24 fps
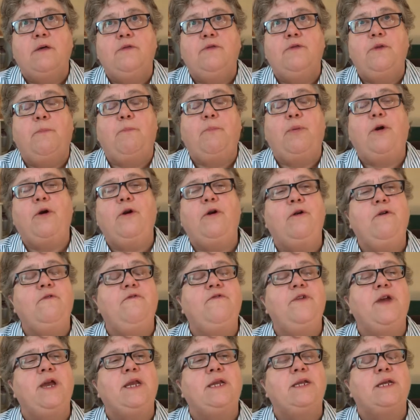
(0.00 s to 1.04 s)
the
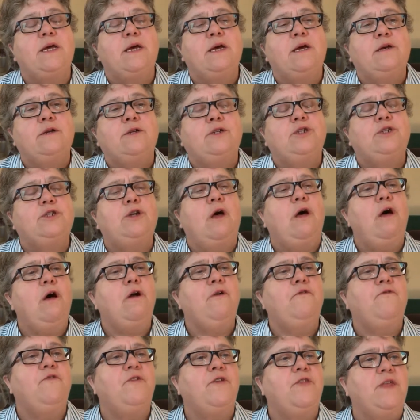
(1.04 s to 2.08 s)
perfect
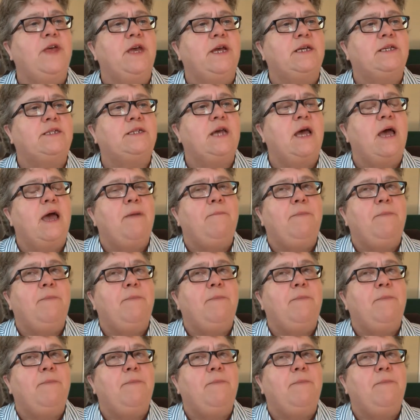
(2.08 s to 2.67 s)
song for this.